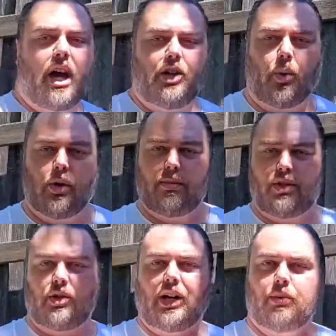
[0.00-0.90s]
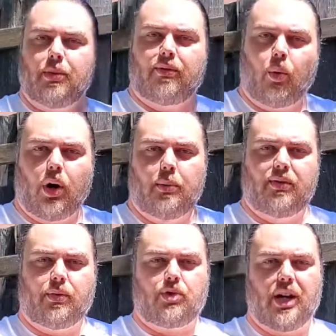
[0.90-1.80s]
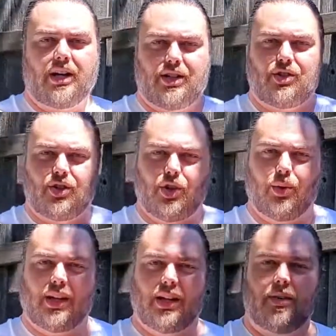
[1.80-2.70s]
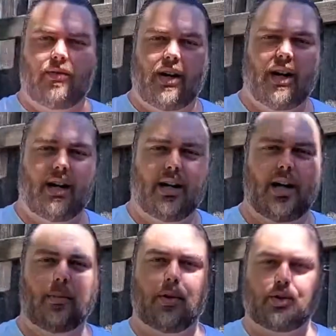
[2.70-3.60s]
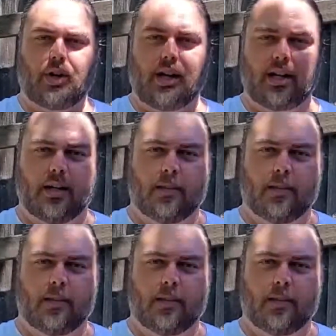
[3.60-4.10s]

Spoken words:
Don't want to be striking with my forearm if I'm trying to do a elbow strike.